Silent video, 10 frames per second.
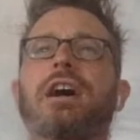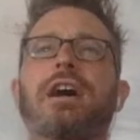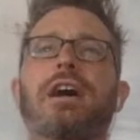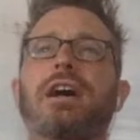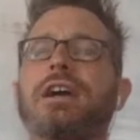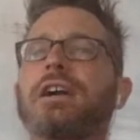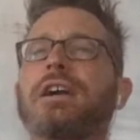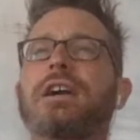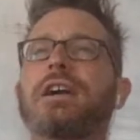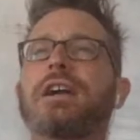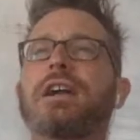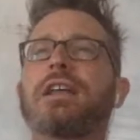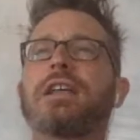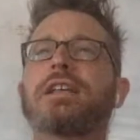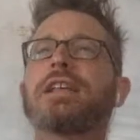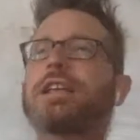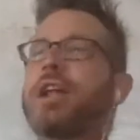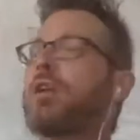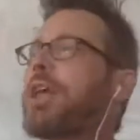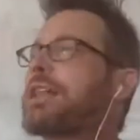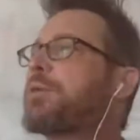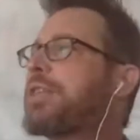like